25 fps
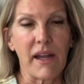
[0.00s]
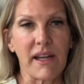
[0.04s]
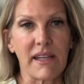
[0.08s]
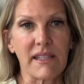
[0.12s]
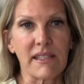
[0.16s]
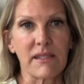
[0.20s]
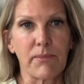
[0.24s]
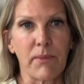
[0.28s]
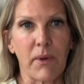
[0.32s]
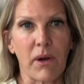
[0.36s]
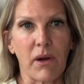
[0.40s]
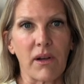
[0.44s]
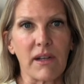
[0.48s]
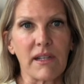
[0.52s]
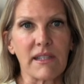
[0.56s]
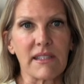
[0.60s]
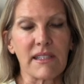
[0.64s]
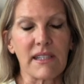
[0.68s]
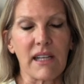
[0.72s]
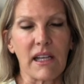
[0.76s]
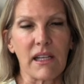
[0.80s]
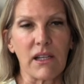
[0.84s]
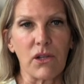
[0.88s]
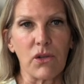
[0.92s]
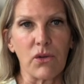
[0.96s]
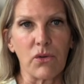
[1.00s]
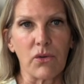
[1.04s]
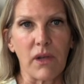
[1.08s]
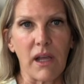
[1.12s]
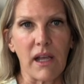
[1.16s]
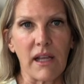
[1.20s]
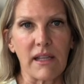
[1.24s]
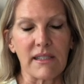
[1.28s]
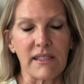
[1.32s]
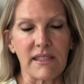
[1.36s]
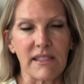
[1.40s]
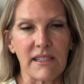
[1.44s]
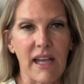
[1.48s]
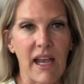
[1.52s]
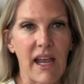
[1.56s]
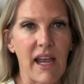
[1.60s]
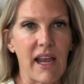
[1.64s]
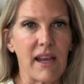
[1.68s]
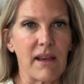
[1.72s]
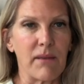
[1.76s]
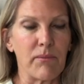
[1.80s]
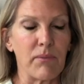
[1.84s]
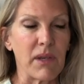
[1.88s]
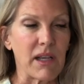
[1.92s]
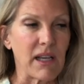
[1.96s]
experience that you can
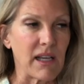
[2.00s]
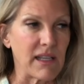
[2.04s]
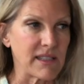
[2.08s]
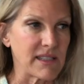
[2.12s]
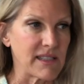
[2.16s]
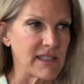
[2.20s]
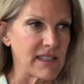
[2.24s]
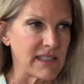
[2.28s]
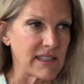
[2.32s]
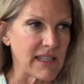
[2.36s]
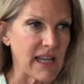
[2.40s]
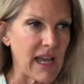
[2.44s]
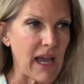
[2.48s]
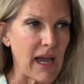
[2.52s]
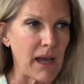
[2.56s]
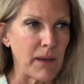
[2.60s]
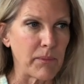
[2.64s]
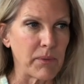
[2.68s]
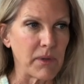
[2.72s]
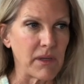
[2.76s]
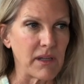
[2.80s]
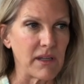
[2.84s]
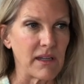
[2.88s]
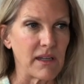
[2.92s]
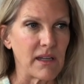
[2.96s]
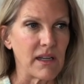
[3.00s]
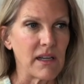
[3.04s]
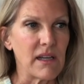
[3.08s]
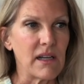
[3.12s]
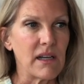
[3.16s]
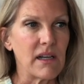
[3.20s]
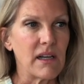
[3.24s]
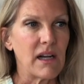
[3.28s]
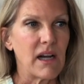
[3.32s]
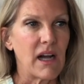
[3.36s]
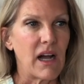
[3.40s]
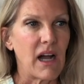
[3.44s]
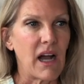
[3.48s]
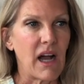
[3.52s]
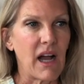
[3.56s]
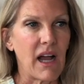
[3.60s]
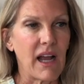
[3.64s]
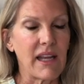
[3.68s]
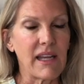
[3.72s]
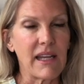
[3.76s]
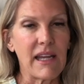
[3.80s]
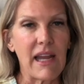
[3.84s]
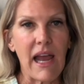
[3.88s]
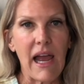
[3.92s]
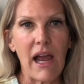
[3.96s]
say, because this happened, I
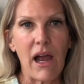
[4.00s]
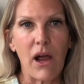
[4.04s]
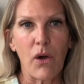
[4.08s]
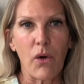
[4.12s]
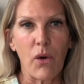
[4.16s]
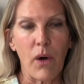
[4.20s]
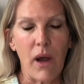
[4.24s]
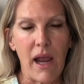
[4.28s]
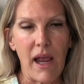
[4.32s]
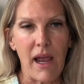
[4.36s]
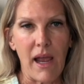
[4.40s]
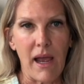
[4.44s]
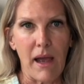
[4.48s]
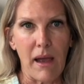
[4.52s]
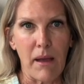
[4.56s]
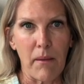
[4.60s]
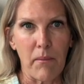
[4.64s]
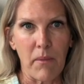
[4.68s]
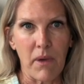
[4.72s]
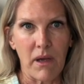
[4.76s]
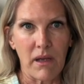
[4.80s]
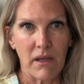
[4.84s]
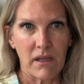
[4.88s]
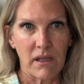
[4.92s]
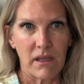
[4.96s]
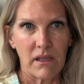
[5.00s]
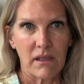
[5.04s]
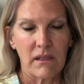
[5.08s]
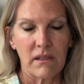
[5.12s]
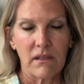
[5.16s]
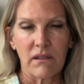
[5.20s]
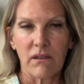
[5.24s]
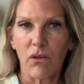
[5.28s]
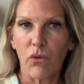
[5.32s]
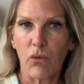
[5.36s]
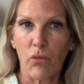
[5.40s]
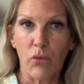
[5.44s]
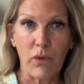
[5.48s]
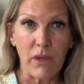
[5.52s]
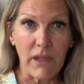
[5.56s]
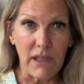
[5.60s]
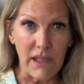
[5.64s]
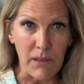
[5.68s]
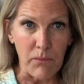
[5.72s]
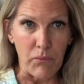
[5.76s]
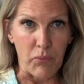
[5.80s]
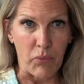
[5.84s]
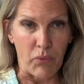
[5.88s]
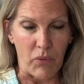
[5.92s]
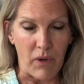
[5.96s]
now am
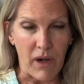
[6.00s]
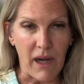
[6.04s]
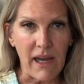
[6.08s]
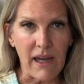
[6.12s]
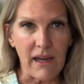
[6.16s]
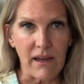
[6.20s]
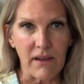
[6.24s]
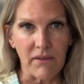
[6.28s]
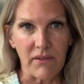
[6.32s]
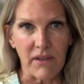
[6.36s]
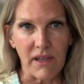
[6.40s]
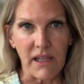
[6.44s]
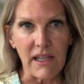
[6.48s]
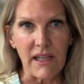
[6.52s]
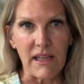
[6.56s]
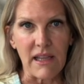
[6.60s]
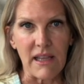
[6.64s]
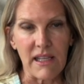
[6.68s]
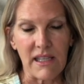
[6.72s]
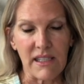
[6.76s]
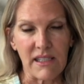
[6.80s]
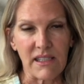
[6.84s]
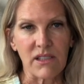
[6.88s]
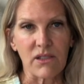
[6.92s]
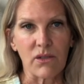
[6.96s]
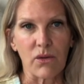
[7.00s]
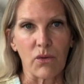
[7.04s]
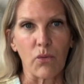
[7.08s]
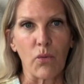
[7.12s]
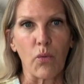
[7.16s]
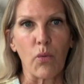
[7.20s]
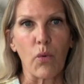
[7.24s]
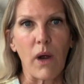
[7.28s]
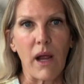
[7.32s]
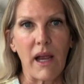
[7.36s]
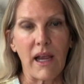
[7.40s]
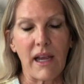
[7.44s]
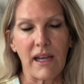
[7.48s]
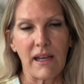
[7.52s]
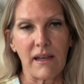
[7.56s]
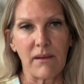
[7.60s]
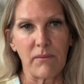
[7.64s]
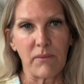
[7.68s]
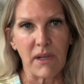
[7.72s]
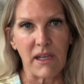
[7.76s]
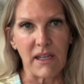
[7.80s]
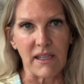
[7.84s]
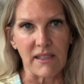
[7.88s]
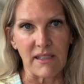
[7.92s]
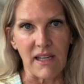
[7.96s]
really brave in this way
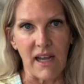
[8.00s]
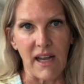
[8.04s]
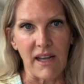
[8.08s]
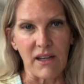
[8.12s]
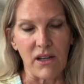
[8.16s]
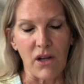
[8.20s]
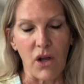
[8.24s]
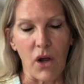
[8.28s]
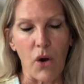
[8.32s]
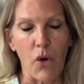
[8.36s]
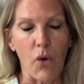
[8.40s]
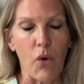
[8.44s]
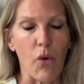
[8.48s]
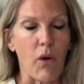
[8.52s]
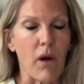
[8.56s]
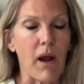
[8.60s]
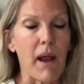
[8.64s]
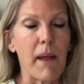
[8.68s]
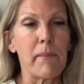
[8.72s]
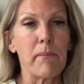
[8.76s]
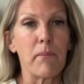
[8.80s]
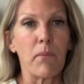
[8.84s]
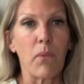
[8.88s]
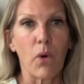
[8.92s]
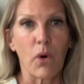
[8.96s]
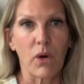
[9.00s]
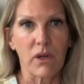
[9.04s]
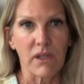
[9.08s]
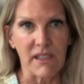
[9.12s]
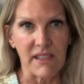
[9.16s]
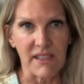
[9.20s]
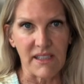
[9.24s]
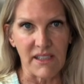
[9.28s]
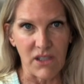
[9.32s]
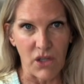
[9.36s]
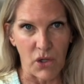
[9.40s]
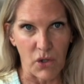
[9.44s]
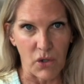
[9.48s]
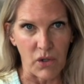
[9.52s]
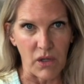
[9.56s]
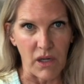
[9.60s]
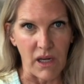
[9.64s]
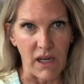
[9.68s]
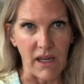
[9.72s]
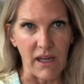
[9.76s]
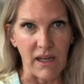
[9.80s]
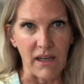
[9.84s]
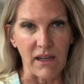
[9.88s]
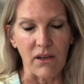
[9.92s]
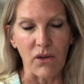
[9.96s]
because I know, or I'm more discerning